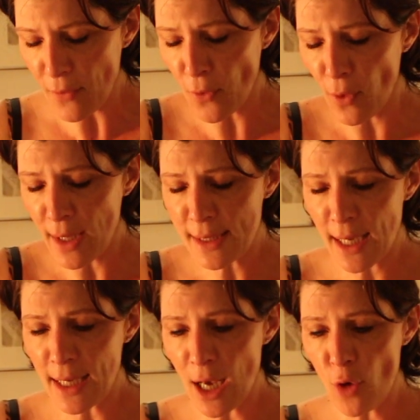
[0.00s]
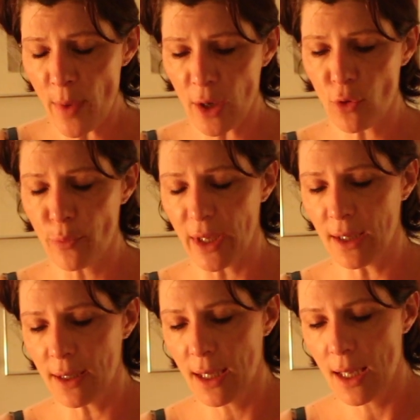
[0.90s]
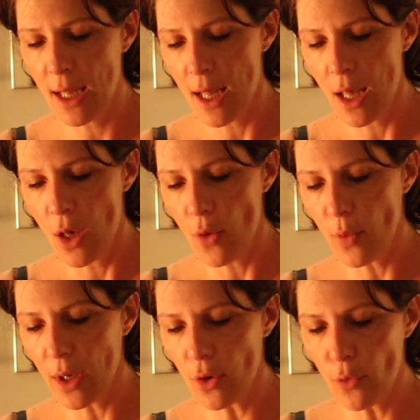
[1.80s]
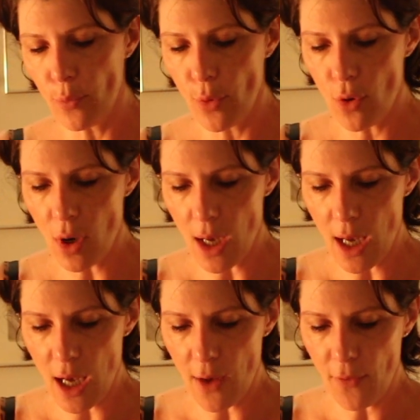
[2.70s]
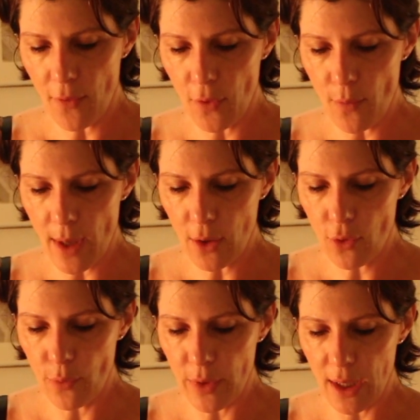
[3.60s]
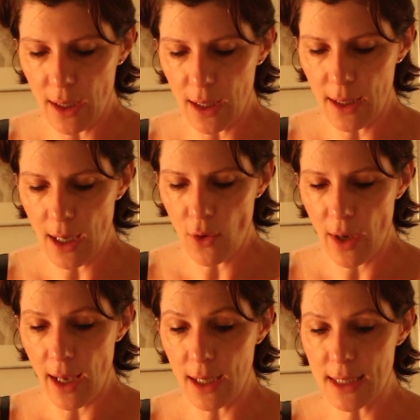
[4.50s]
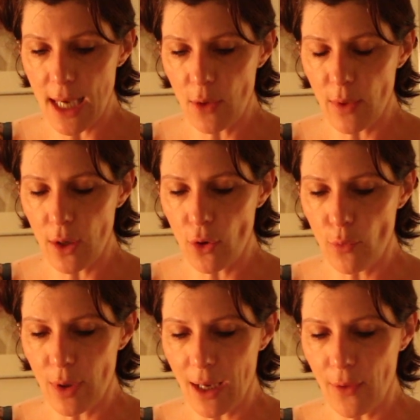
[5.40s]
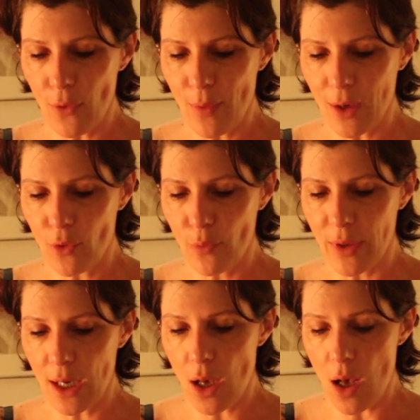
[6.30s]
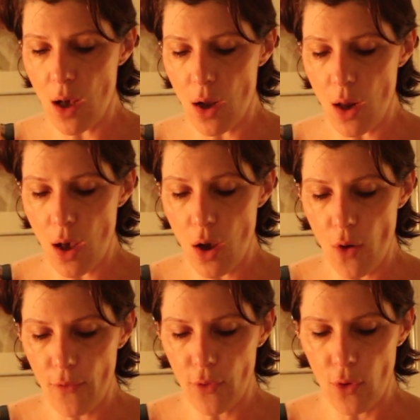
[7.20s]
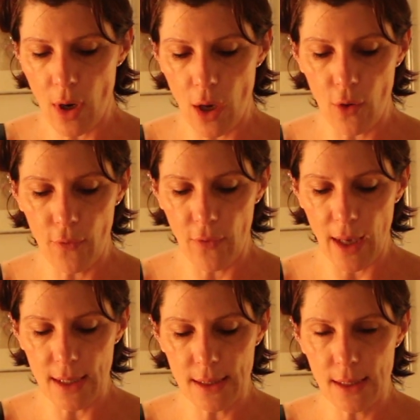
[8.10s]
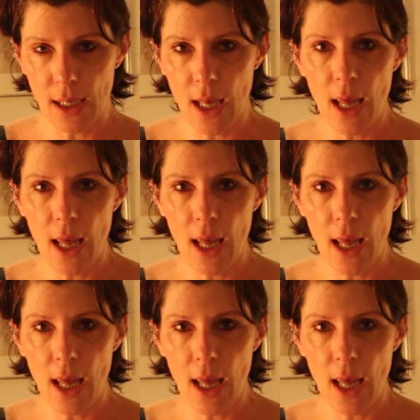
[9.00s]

So let's get our micro peel. We're going to pour half of the micro peel in our hand, and we're going to apply the micro peel all over our face.